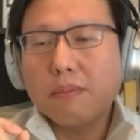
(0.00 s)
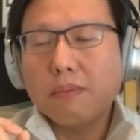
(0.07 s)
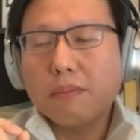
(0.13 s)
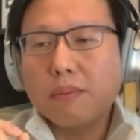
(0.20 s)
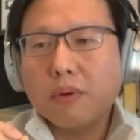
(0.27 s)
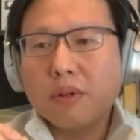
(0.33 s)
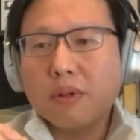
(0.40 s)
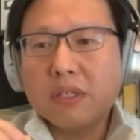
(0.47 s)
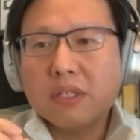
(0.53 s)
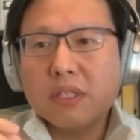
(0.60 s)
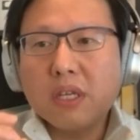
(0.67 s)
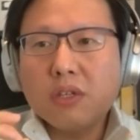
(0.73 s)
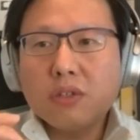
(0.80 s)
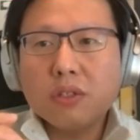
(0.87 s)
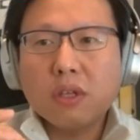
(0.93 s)

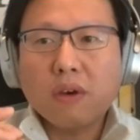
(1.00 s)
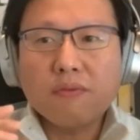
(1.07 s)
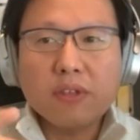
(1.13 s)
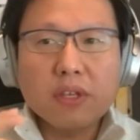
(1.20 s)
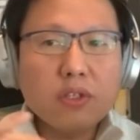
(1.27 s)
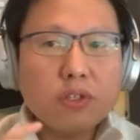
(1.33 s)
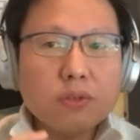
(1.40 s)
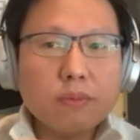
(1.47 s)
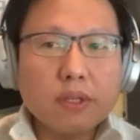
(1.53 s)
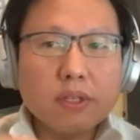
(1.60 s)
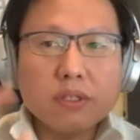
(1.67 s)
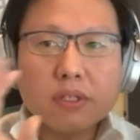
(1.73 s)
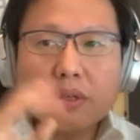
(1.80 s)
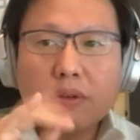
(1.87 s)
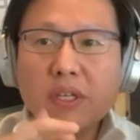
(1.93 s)
pronunciation of the instrument is
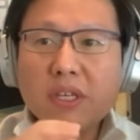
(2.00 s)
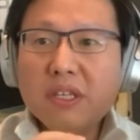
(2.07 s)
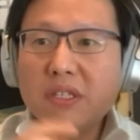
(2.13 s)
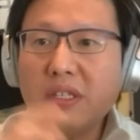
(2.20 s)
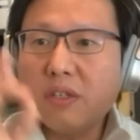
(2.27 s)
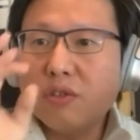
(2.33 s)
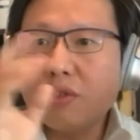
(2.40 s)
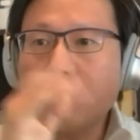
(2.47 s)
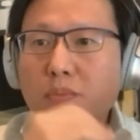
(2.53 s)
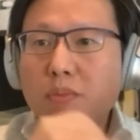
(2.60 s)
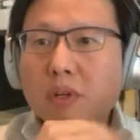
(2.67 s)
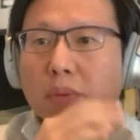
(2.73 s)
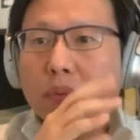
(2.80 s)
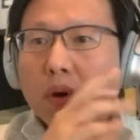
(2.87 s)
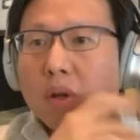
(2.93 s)
so easy. You just
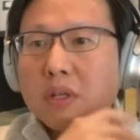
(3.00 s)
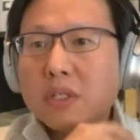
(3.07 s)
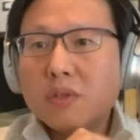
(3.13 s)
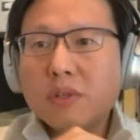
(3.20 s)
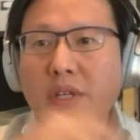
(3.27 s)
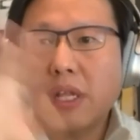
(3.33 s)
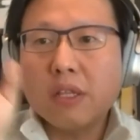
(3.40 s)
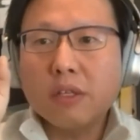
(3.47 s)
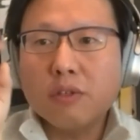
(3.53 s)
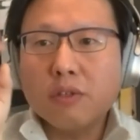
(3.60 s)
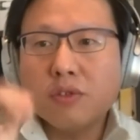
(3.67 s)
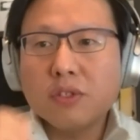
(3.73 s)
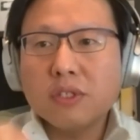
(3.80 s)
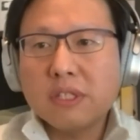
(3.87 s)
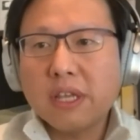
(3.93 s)
put a bow on the string and you
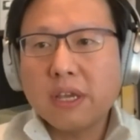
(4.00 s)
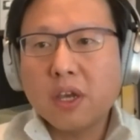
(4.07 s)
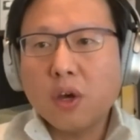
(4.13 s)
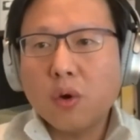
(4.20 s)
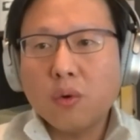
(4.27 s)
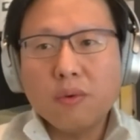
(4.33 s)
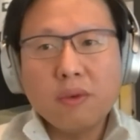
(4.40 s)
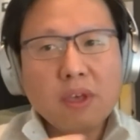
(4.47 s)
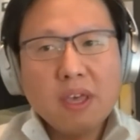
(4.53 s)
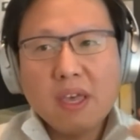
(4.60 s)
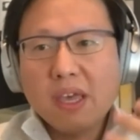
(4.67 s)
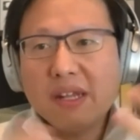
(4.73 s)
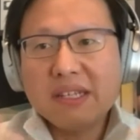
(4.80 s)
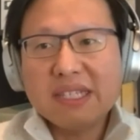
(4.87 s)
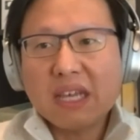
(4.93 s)
just let go,
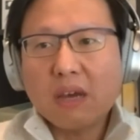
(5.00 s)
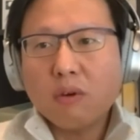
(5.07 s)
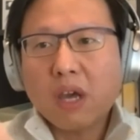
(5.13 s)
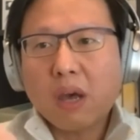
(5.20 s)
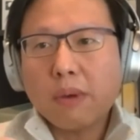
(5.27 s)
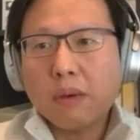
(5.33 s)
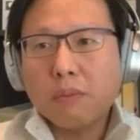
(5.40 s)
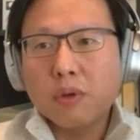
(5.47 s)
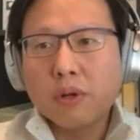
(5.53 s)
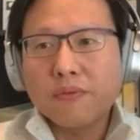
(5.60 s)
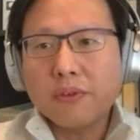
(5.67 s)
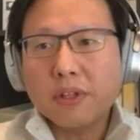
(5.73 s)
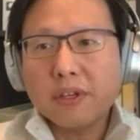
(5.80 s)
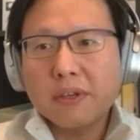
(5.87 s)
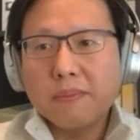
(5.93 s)
and the sound will come out
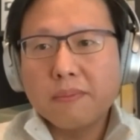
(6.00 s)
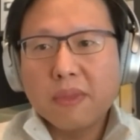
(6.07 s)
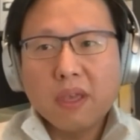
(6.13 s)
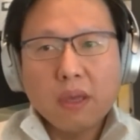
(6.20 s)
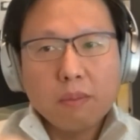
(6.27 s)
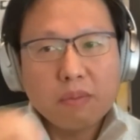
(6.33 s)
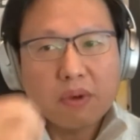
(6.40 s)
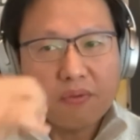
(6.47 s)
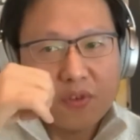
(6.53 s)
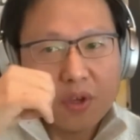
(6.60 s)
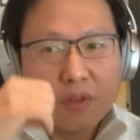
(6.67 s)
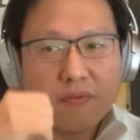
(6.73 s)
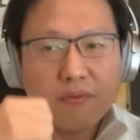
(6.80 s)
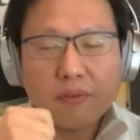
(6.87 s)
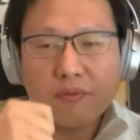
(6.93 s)
beautifully. But
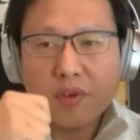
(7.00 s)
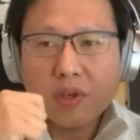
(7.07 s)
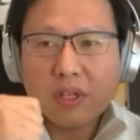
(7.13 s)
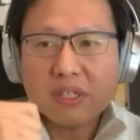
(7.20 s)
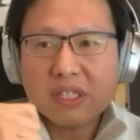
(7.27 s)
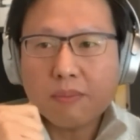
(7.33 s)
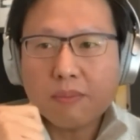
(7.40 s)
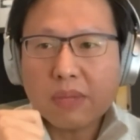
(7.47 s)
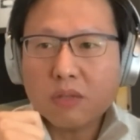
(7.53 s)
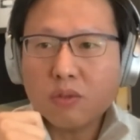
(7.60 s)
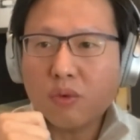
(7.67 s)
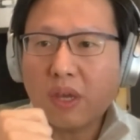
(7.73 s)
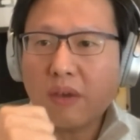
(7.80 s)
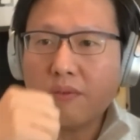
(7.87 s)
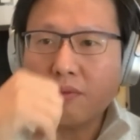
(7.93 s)
for viola, sometimes
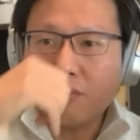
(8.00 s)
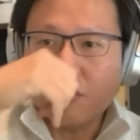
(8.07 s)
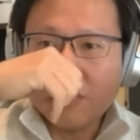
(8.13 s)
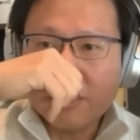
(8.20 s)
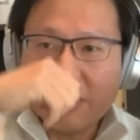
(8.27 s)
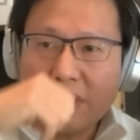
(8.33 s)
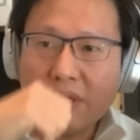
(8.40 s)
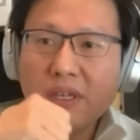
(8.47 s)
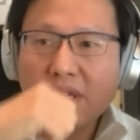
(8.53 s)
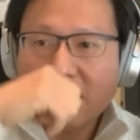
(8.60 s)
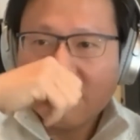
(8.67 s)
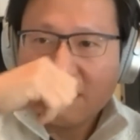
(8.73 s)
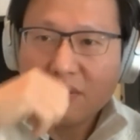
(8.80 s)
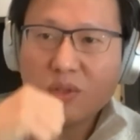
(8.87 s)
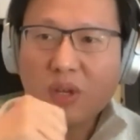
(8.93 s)
we have to really
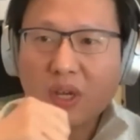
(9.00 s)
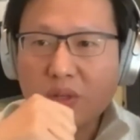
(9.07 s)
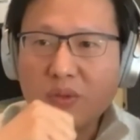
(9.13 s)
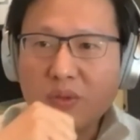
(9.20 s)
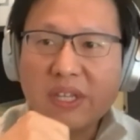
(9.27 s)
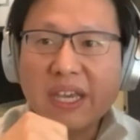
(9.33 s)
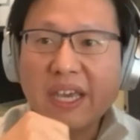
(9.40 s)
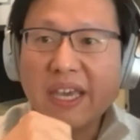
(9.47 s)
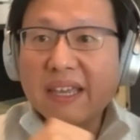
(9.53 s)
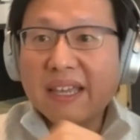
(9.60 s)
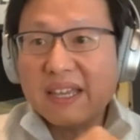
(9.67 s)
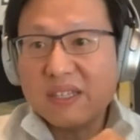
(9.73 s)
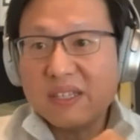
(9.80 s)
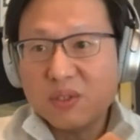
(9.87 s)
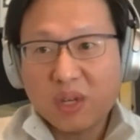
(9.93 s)
try to dig in
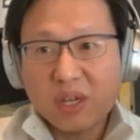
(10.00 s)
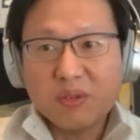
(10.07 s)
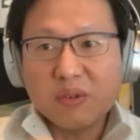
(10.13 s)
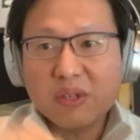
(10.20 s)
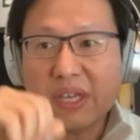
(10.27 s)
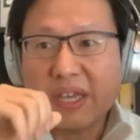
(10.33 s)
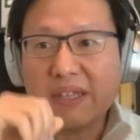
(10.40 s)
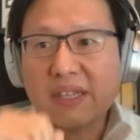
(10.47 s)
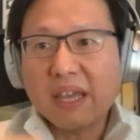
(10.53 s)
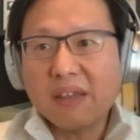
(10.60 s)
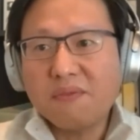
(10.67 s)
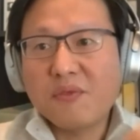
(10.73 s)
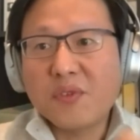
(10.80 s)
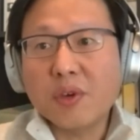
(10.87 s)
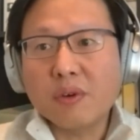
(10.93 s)
and try to get that
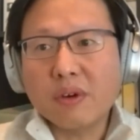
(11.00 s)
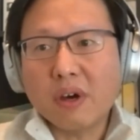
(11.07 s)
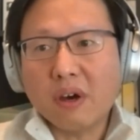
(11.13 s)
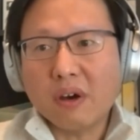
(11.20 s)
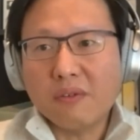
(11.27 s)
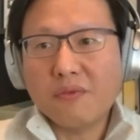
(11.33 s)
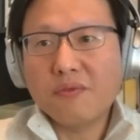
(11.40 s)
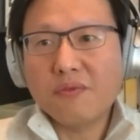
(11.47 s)
feel of